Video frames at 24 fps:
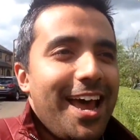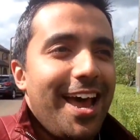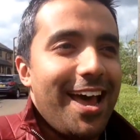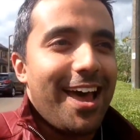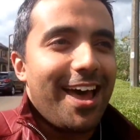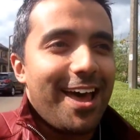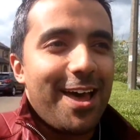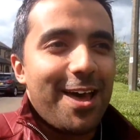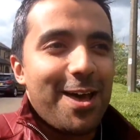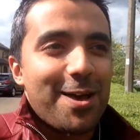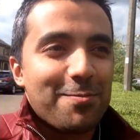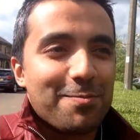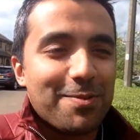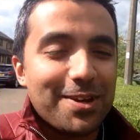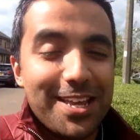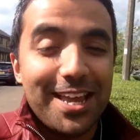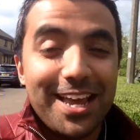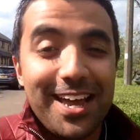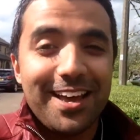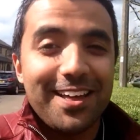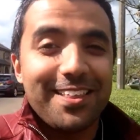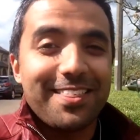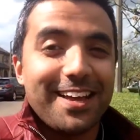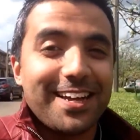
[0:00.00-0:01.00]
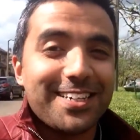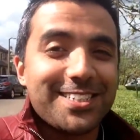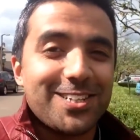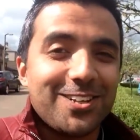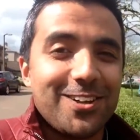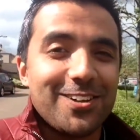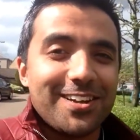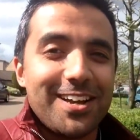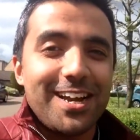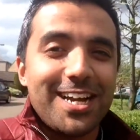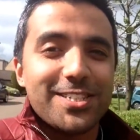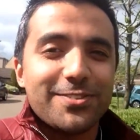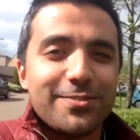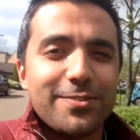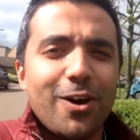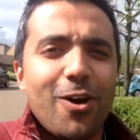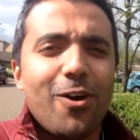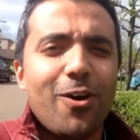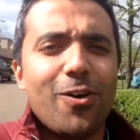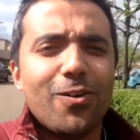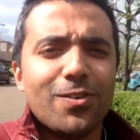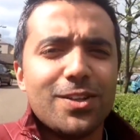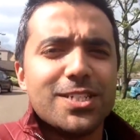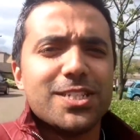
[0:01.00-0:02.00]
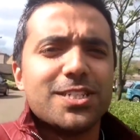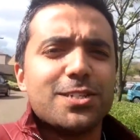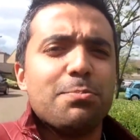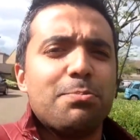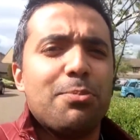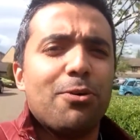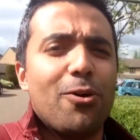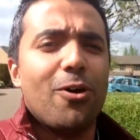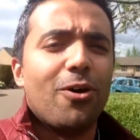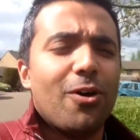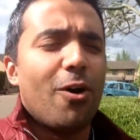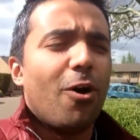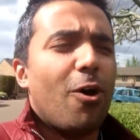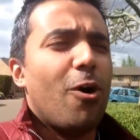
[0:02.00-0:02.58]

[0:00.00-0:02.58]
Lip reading: But yeah, thanks a lot guys for all the support,